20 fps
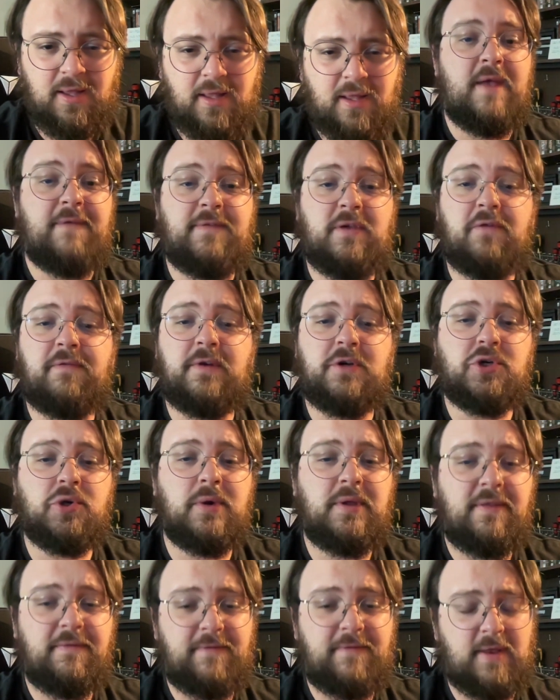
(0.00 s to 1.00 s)
If you've
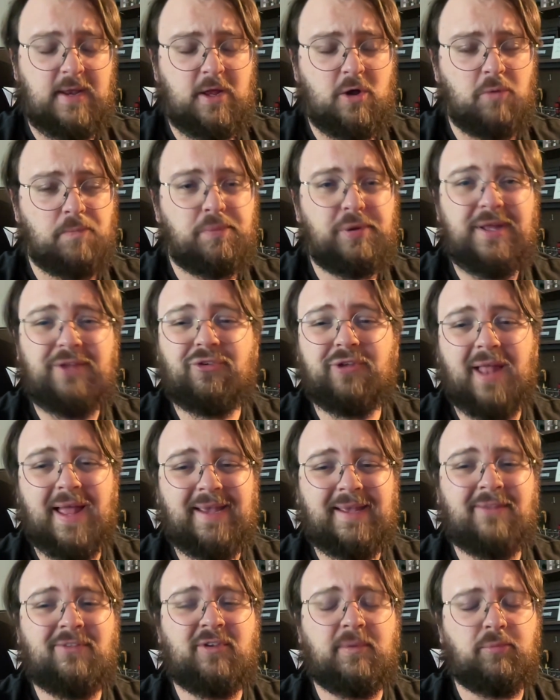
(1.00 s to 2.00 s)
enjoyed the video, please
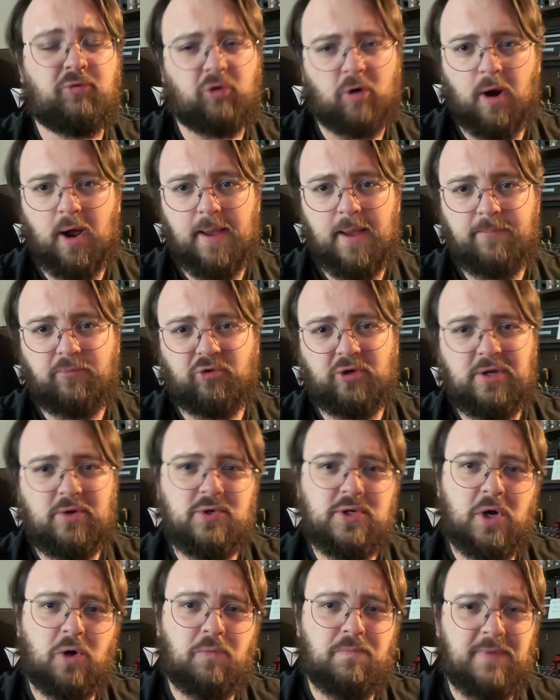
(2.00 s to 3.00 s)
like and subscribe so you
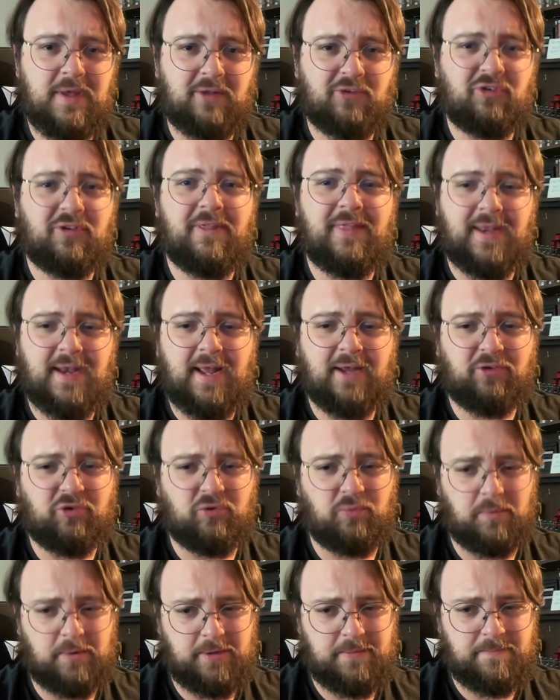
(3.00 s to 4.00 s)
don't miss the
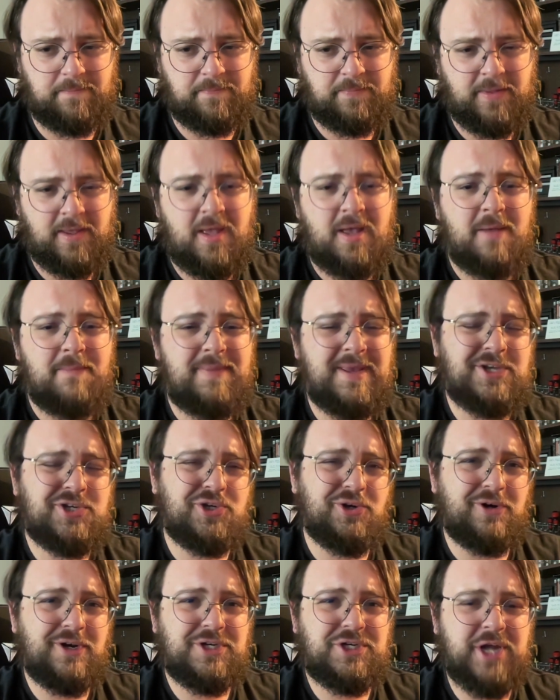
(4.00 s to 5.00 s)
next one. Be
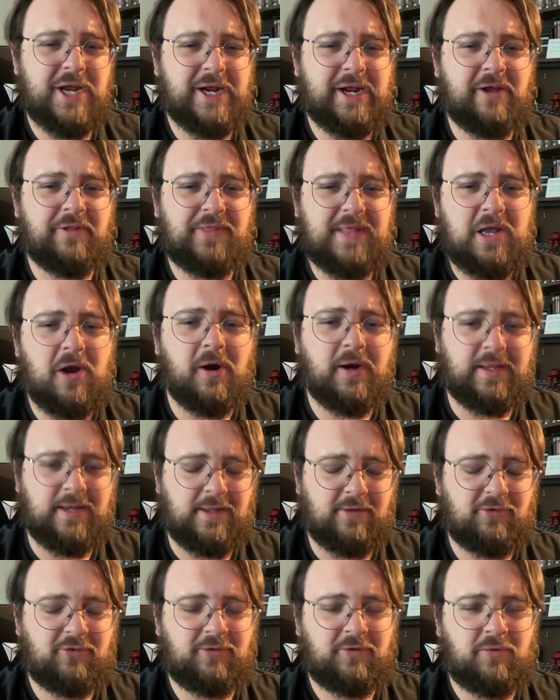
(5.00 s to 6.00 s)
sure to check out The
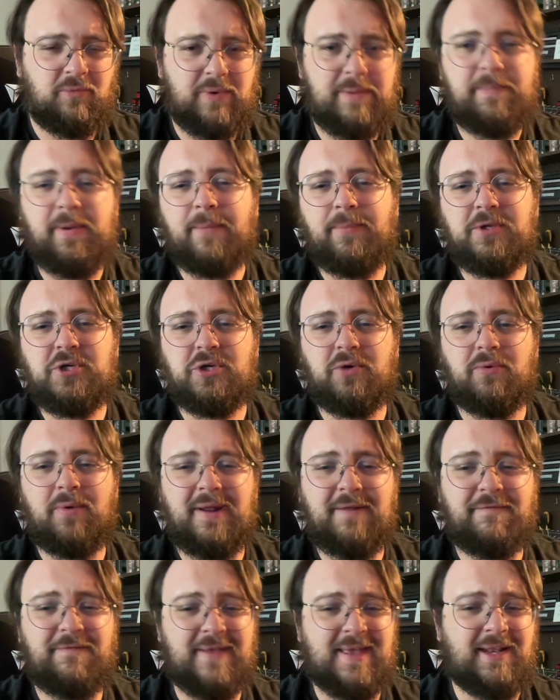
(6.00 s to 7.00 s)
Arcanist. We publish
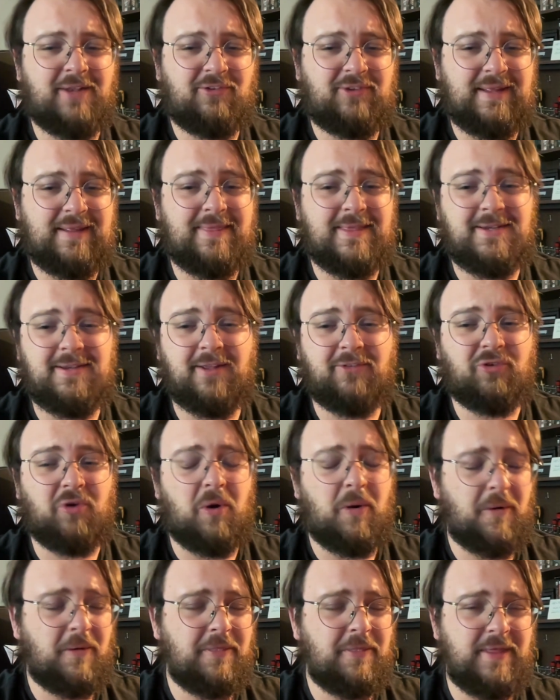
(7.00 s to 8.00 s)
great fantasy that does
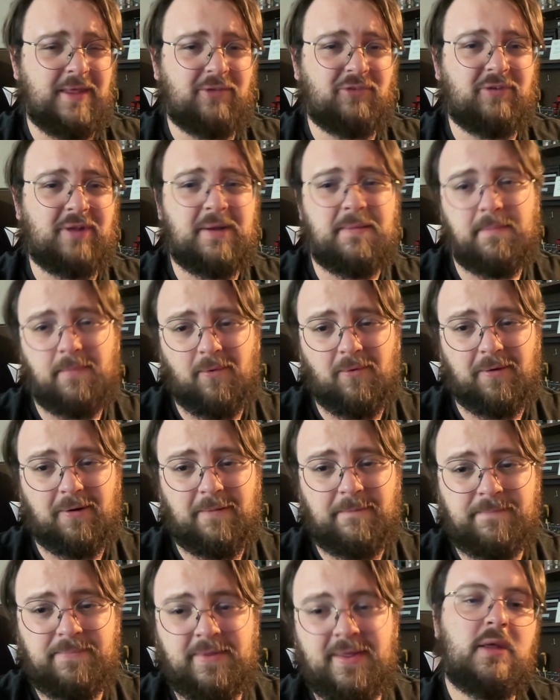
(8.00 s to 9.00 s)
all this and
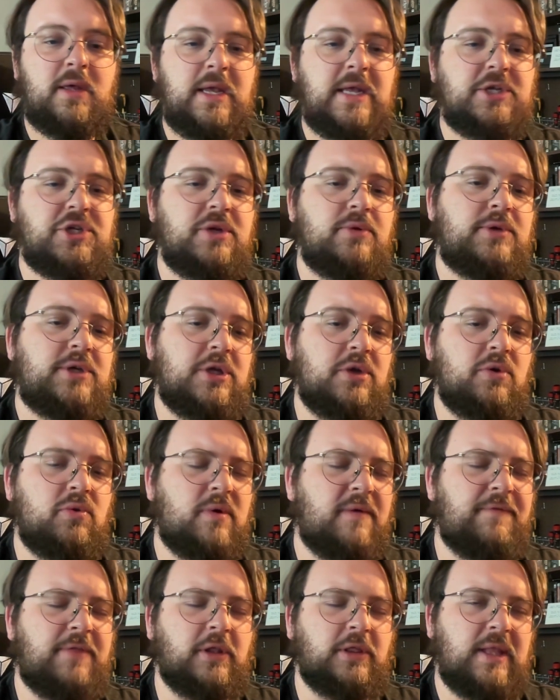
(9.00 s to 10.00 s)
more. Issue
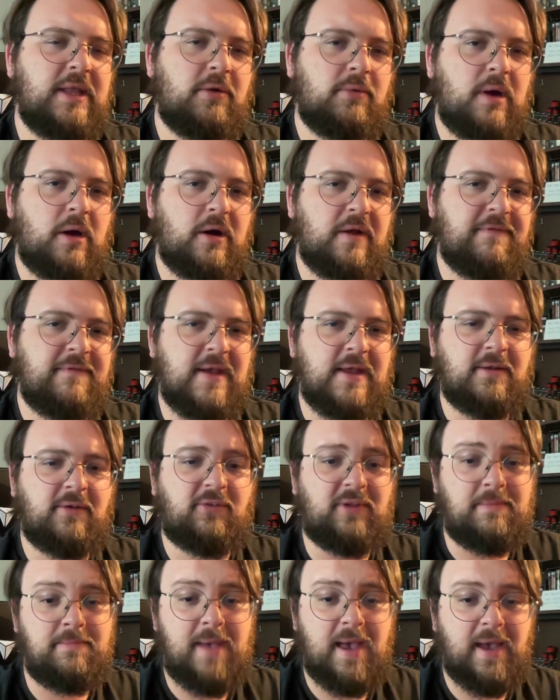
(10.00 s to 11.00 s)
2 of the Literary
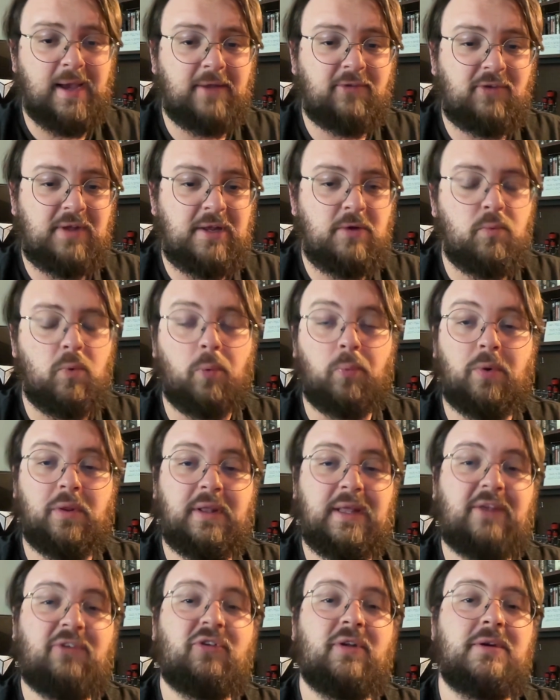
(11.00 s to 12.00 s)
Fantasy magazine will
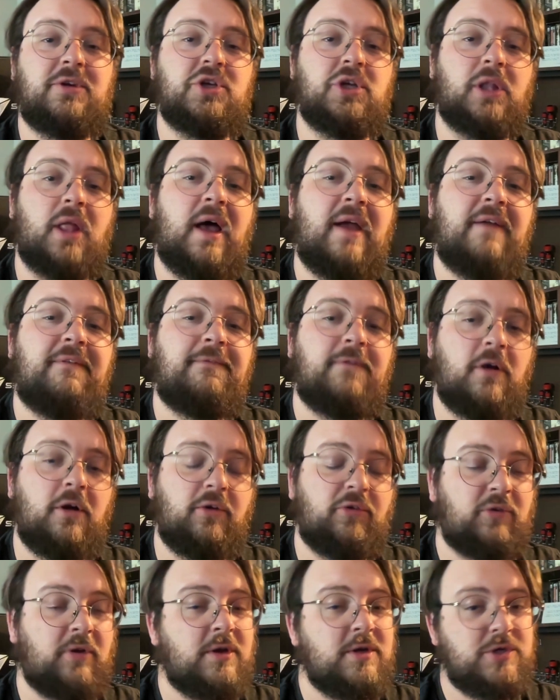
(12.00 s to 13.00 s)
release on July
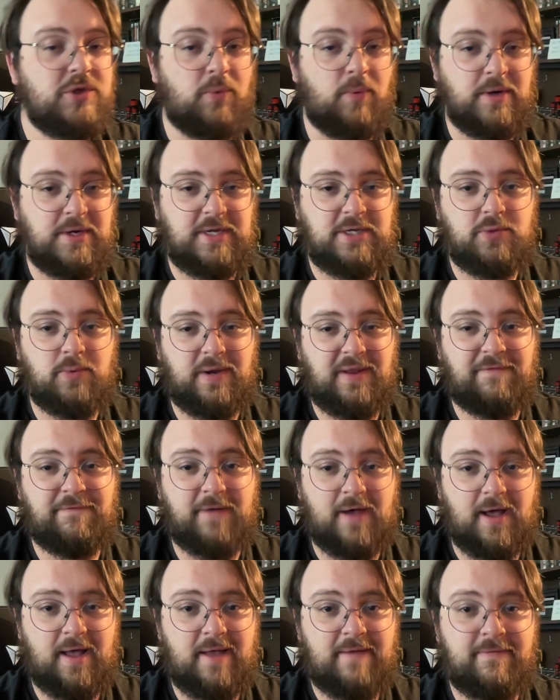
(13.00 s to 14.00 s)
1st,
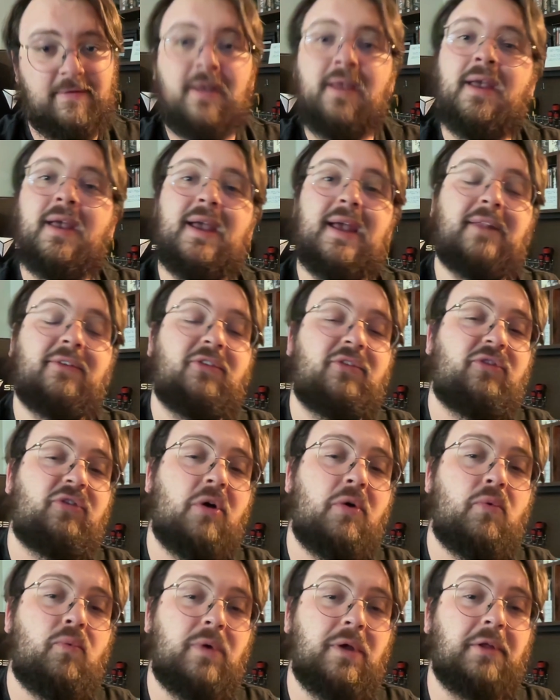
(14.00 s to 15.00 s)
2025, and
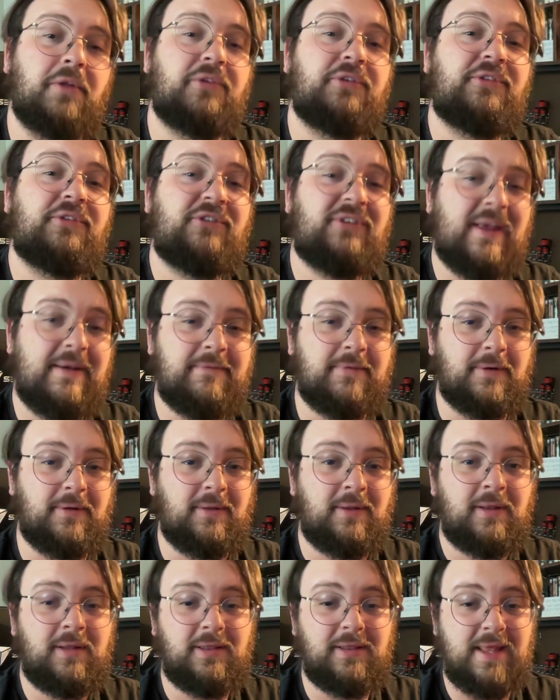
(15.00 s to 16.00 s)
so will
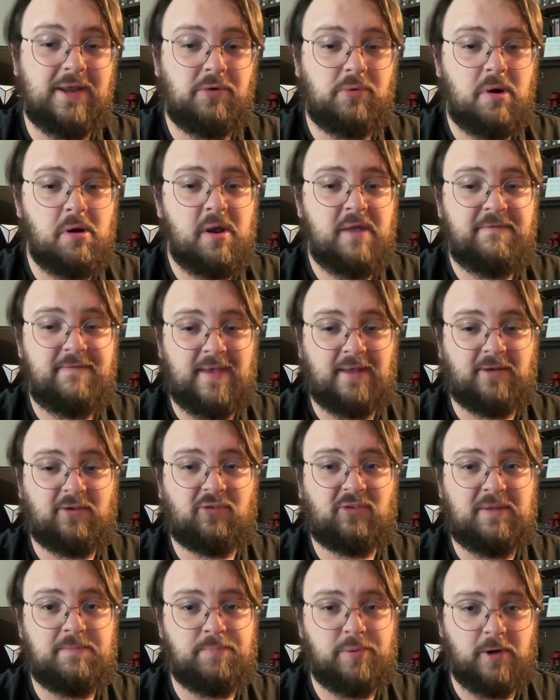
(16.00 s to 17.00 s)
several literary
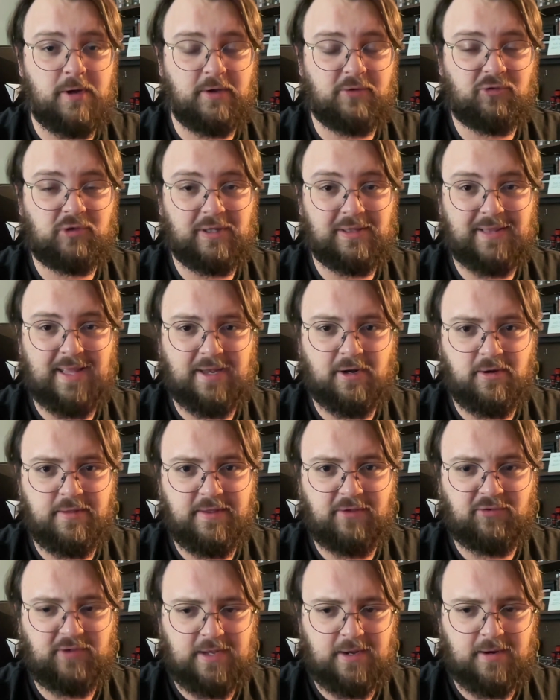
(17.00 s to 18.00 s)
fantasy books later
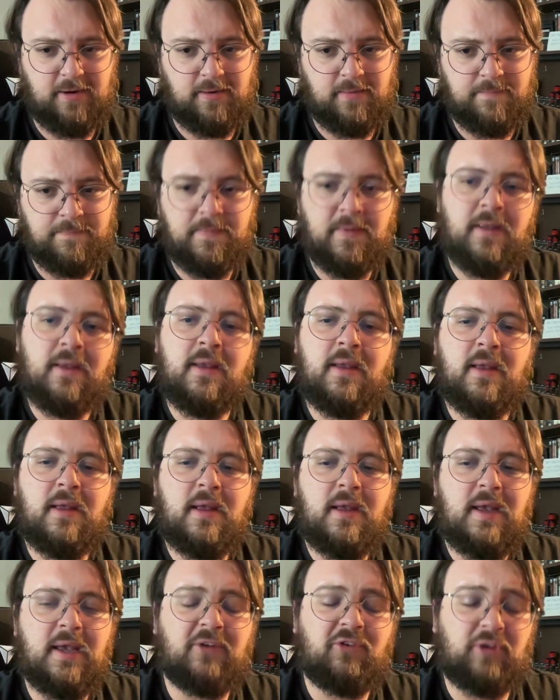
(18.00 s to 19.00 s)
this year.
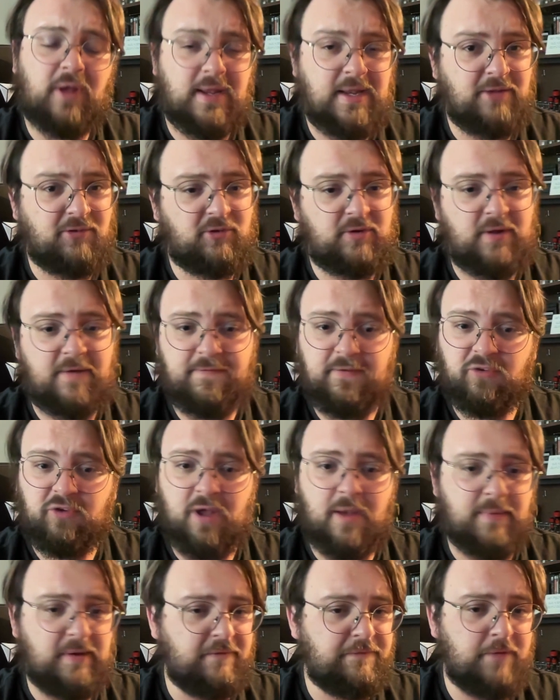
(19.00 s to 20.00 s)
Exciting stuff is
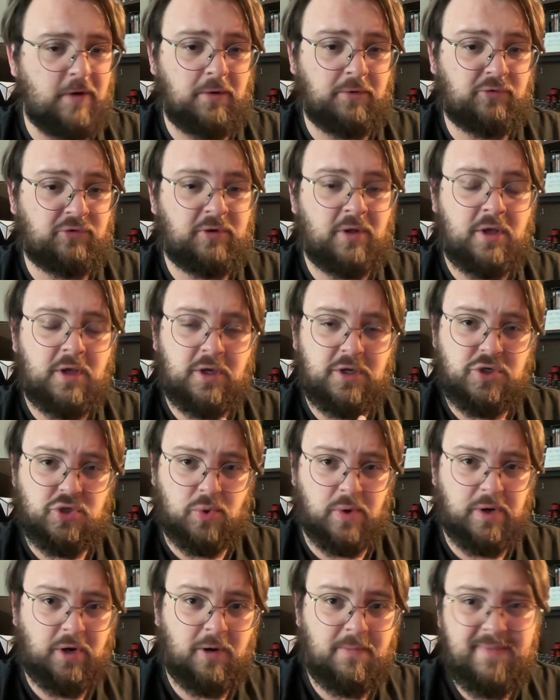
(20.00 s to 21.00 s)
coming, folks.
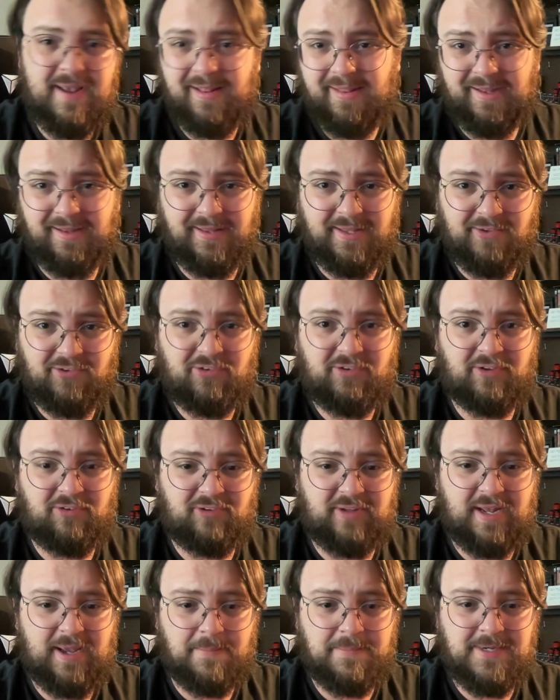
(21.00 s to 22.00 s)
Join our mailing list to
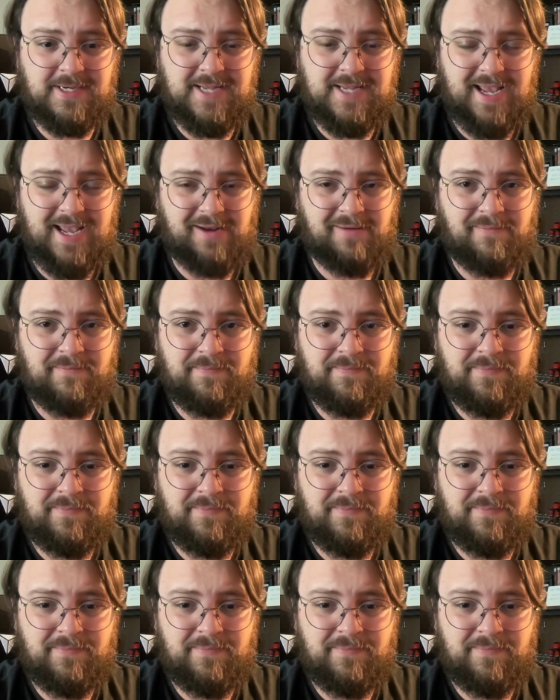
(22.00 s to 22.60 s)
stay up to date.